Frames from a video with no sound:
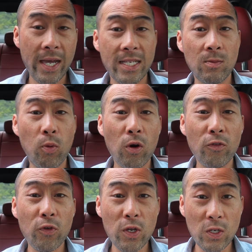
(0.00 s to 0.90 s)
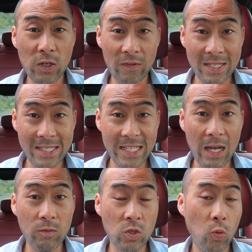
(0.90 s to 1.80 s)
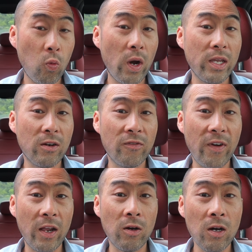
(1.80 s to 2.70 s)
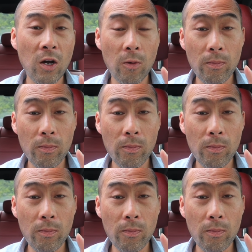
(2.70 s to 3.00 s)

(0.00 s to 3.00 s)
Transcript: It's important for you to have established what your final